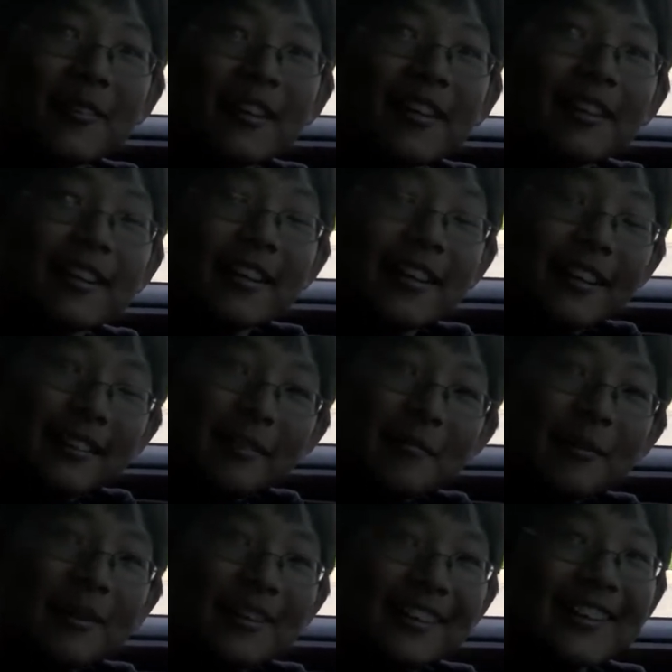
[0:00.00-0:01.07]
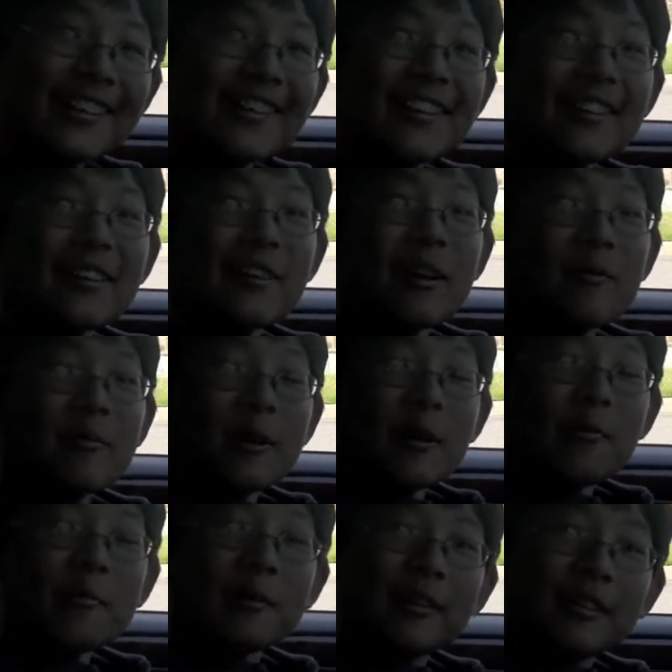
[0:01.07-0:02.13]
3 in the book.
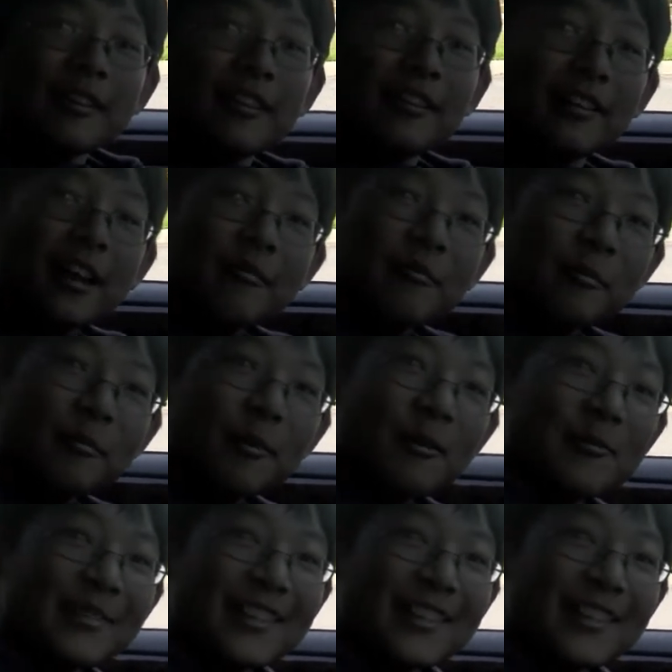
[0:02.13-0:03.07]
We hope you learn a lot from our